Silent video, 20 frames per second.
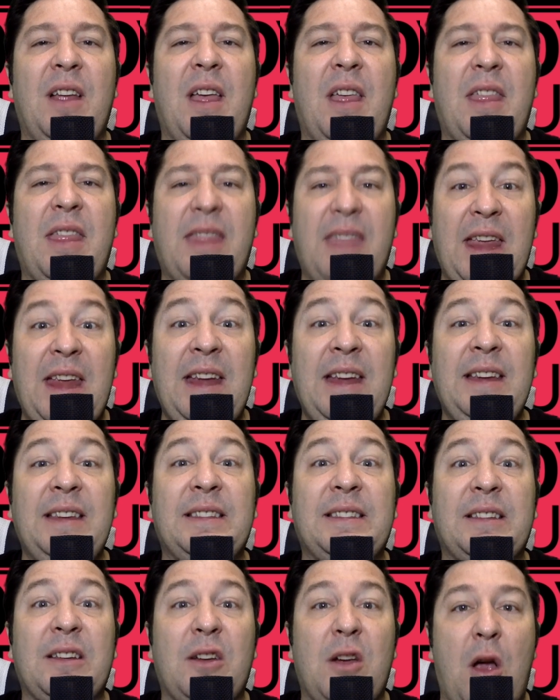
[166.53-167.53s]

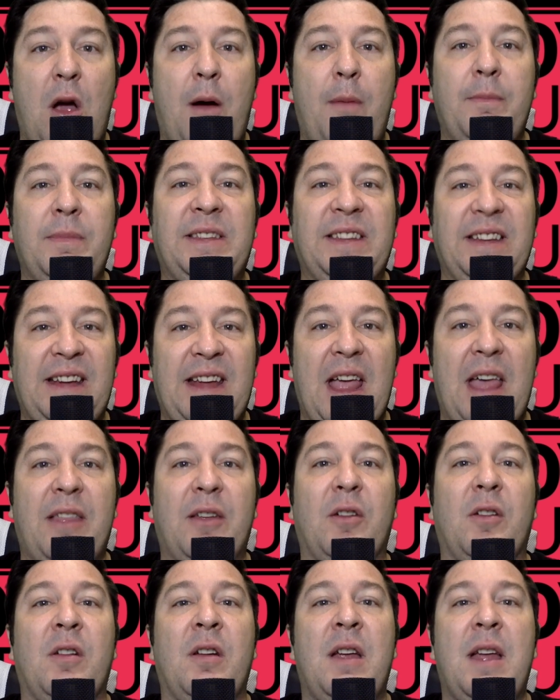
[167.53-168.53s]
things come
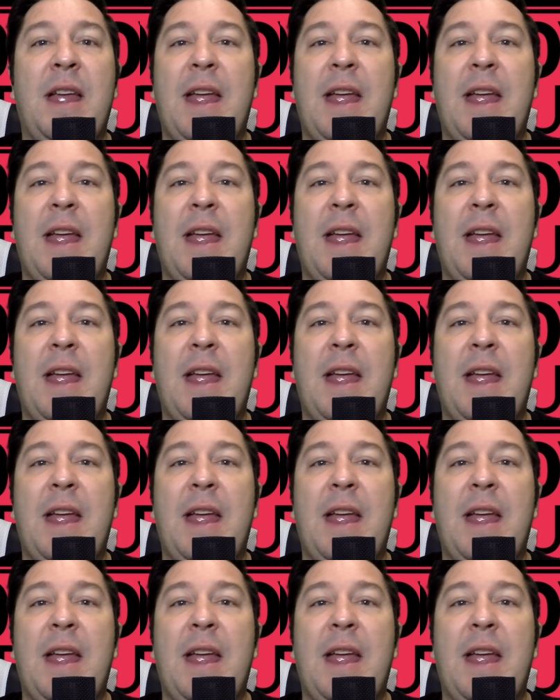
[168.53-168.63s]
together